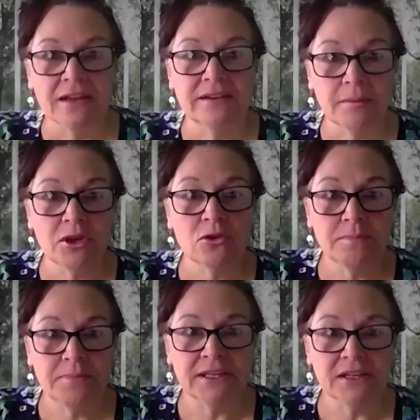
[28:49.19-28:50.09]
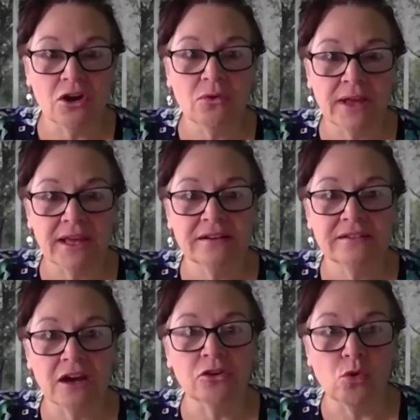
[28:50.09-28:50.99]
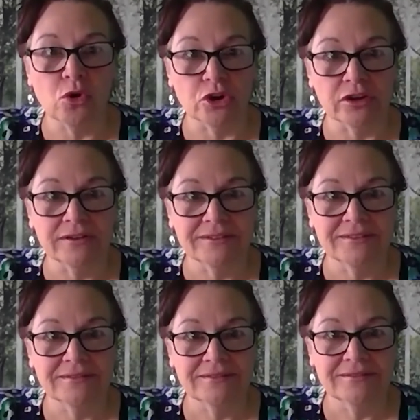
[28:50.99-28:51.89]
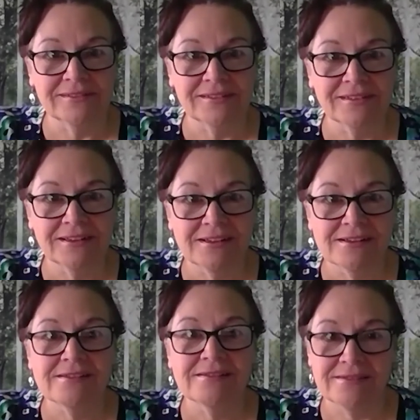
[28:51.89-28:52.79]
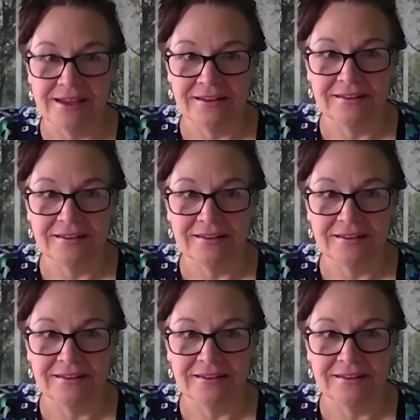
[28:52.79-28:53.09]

WBON.org. And do that have,